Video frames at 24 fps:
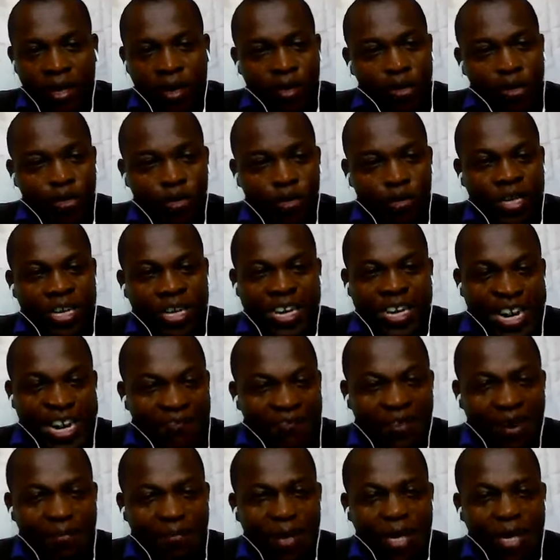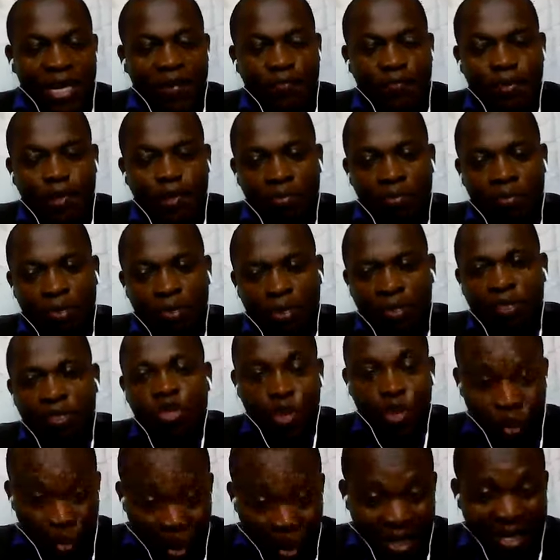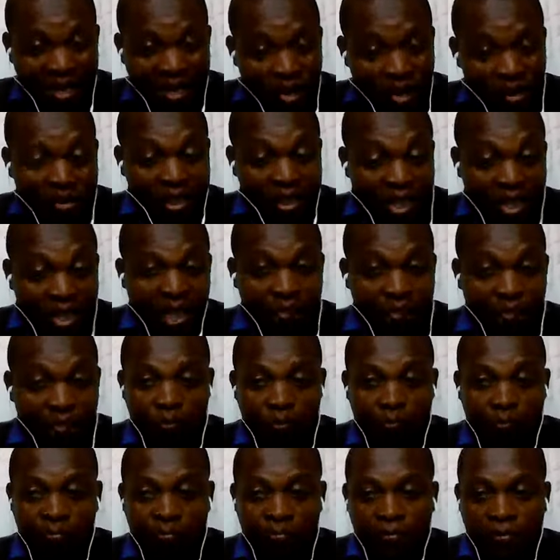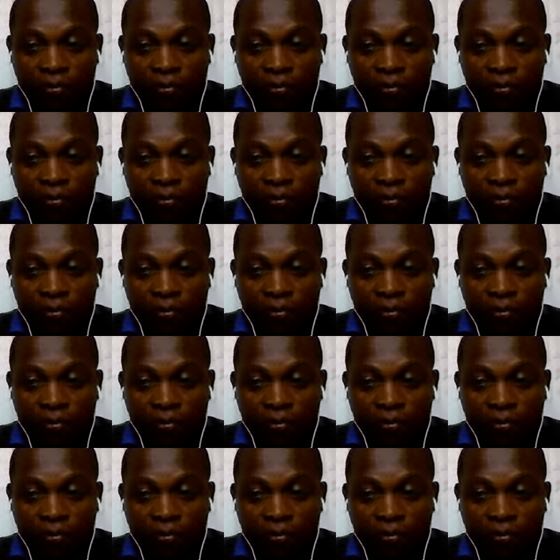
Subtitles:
And also, never make a promise you cannot keep.